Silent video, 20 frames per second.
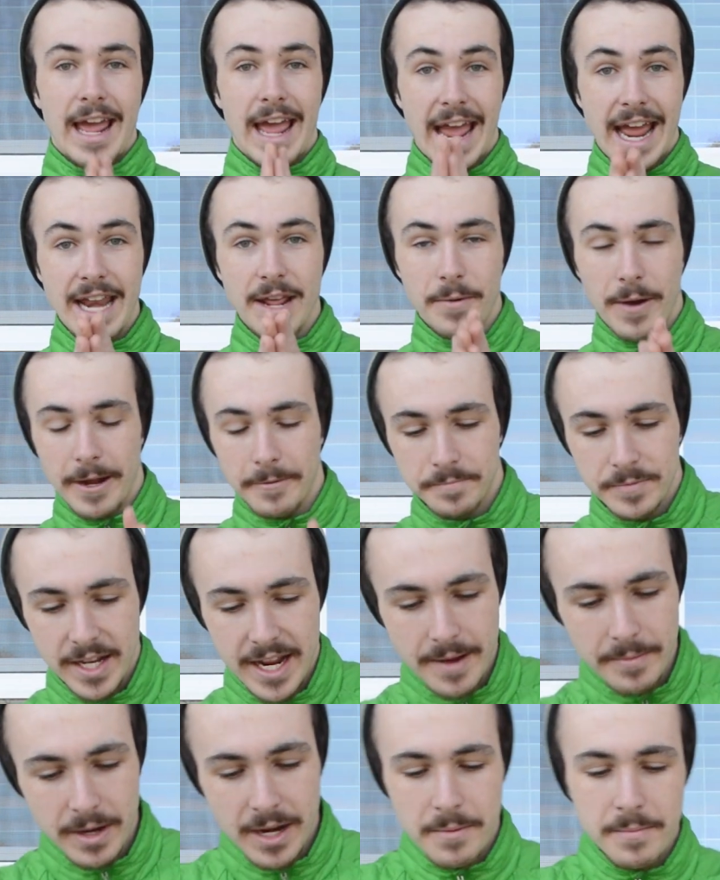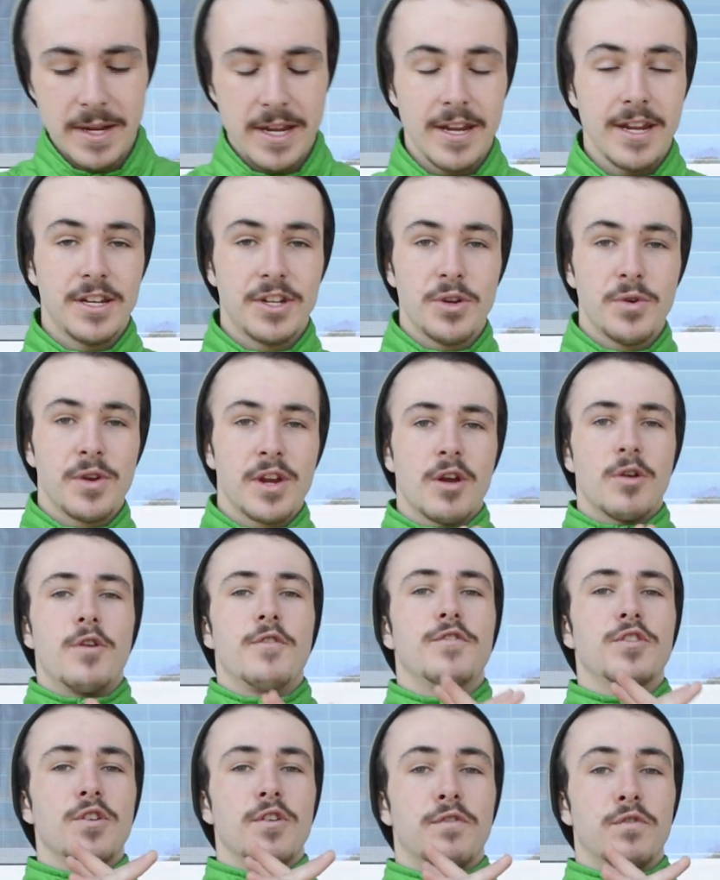Anyway, today I'm gonna be doing a
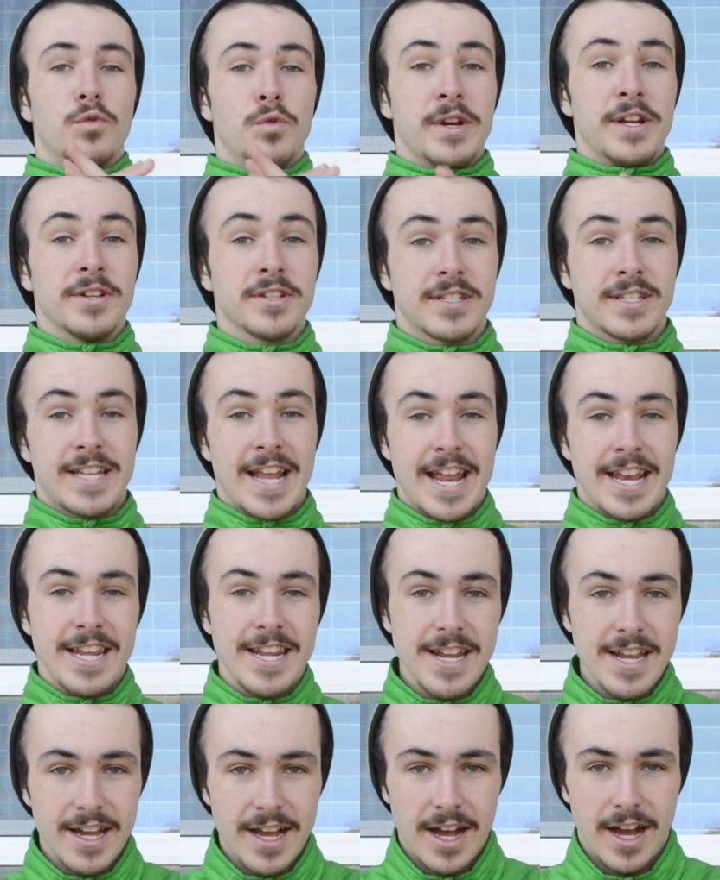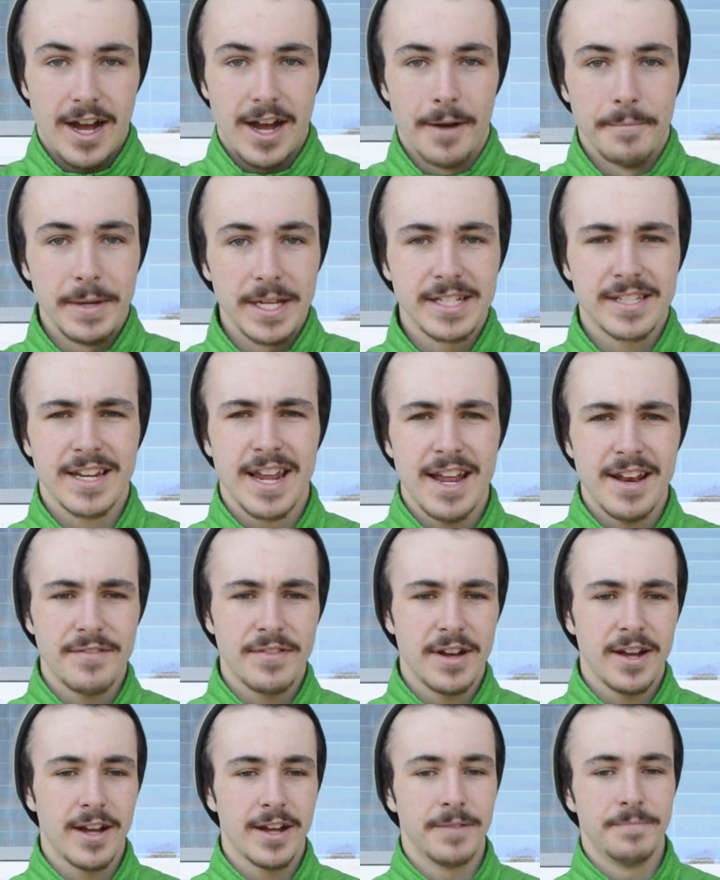review of Reelsteady. It's kind of
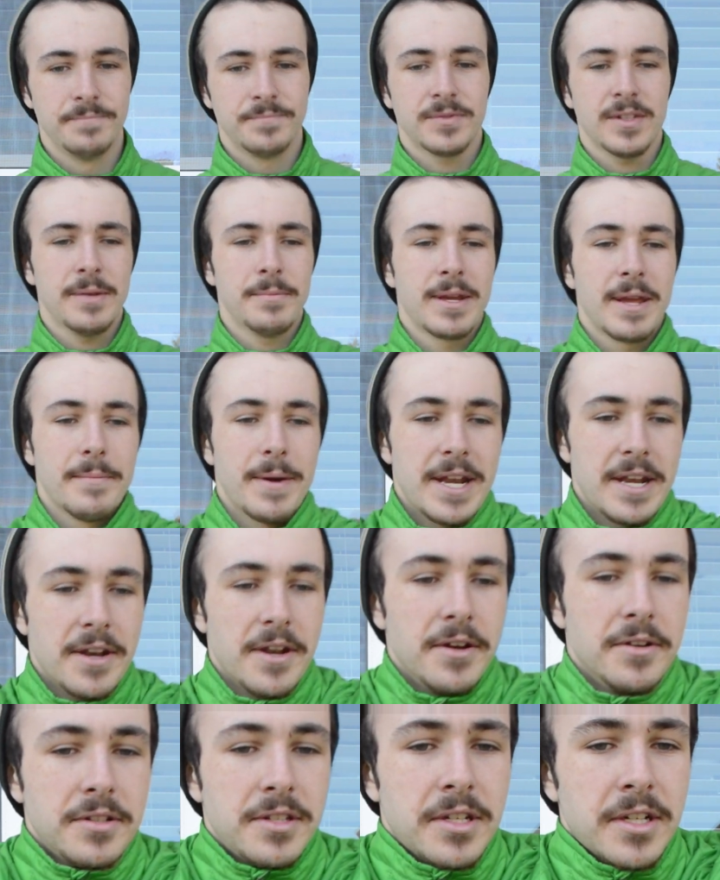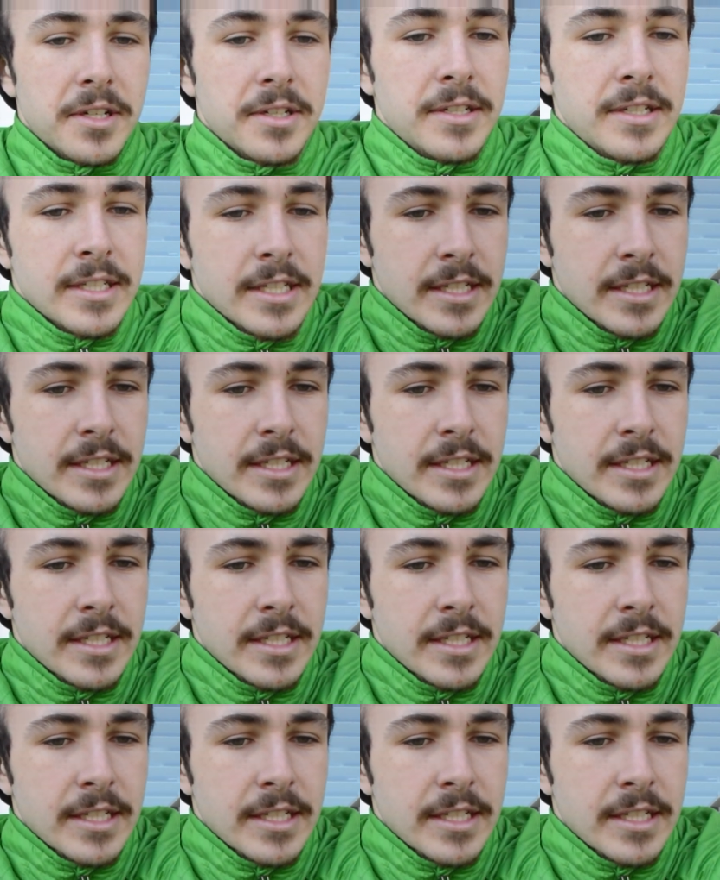a, let me get my notes here.